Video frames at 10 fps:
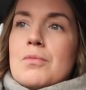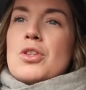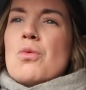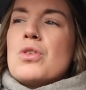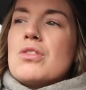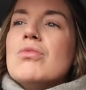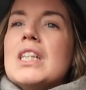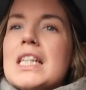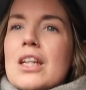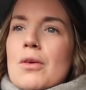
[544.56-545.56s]
So it wasn't
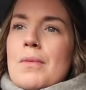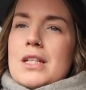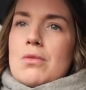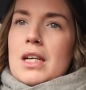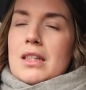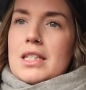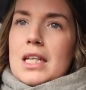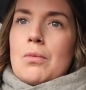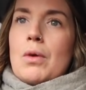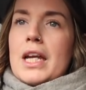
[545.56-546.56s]
really going back to work in the
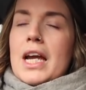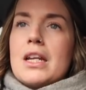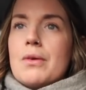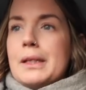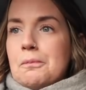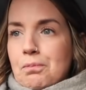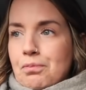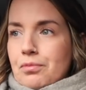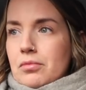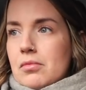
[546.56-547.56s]
same way. Anyway,
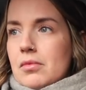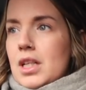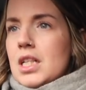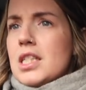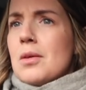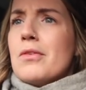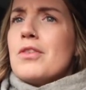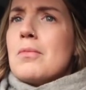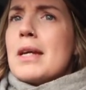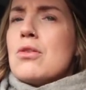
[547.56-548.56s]
some of
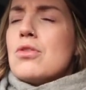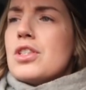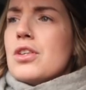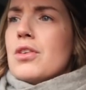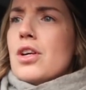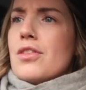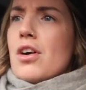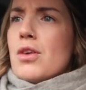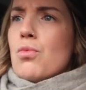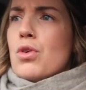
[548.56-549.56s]
you may also know
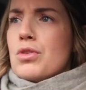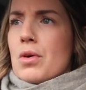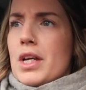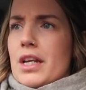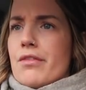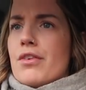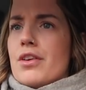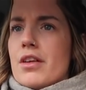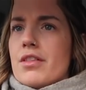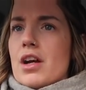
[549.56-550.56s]
that I was working for
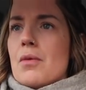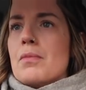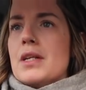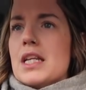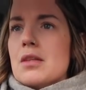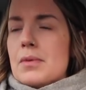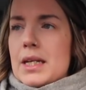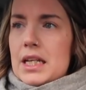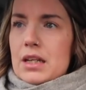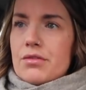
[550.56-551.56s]
another company at the
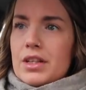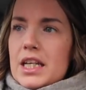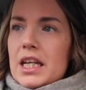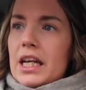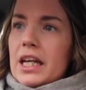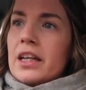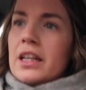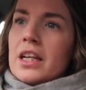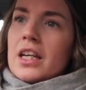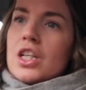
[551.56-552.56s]
beginning of the year
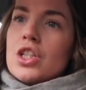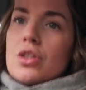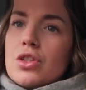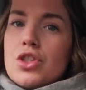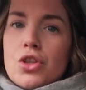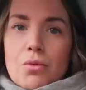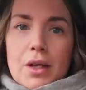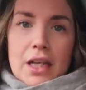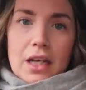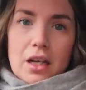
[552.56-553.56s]

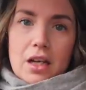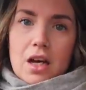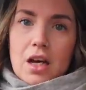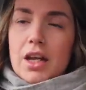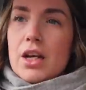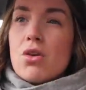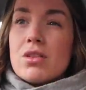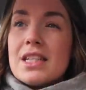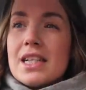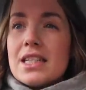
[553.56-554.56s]
doing
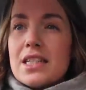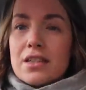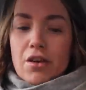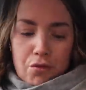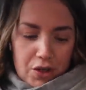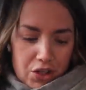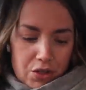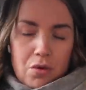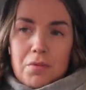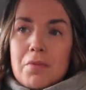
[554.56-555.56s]
content-y stuff, which
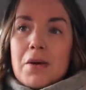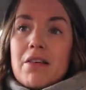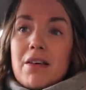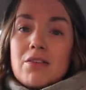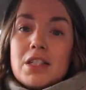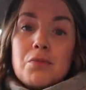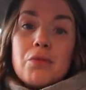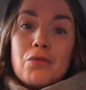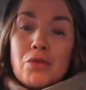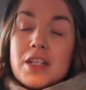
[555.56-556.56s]
is what my background is
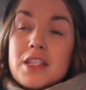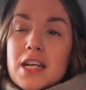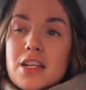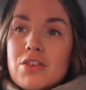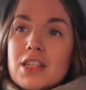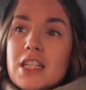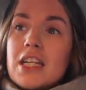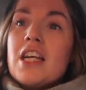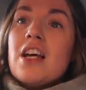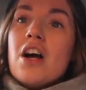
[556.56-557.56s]
before I did
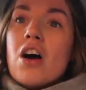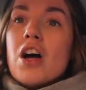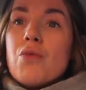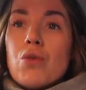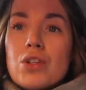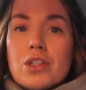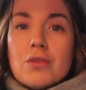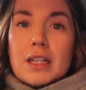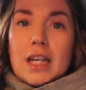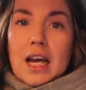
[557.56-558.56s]
hairdressing. I was
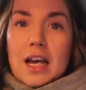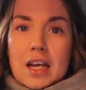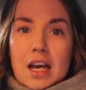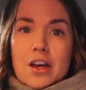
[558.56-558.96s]
doing that